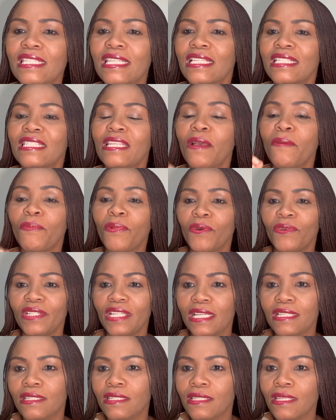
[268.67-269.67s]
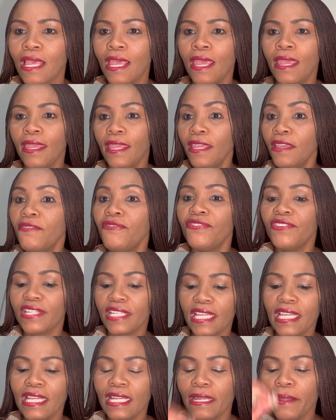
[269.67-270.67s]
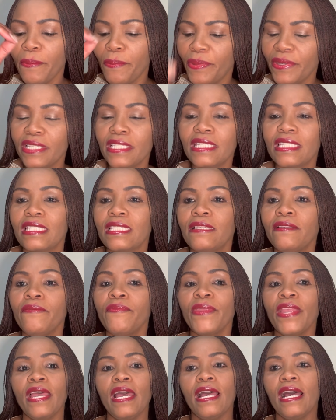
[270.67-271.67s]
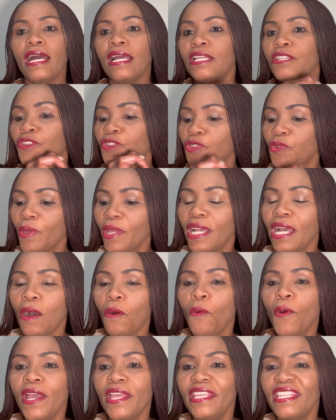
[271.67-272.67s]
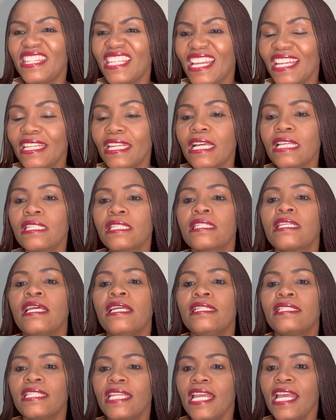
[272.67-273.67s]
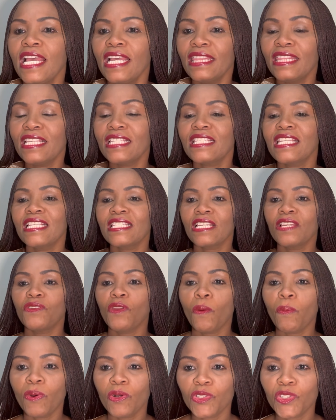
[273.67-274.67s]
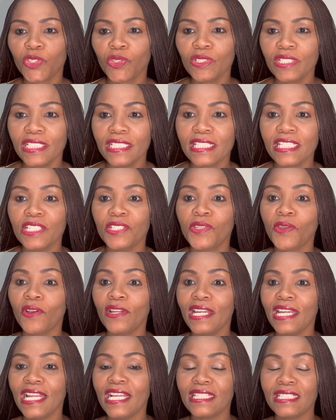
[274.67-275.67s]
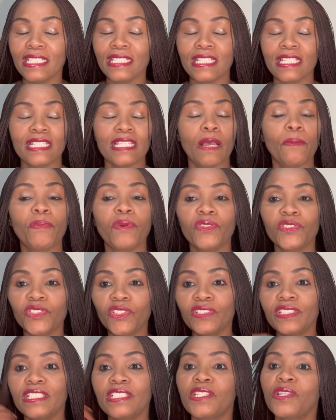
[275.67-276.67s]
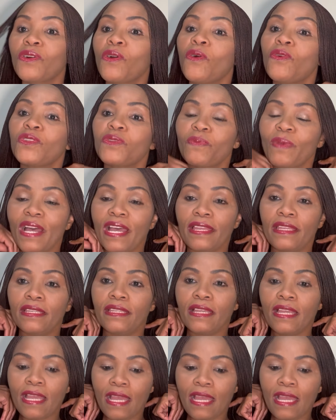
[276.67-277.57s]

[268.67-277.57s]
It's a bonus. If really BC is doing away with IEN'S, take this as an opportunity. Don't let this opportunity goes by.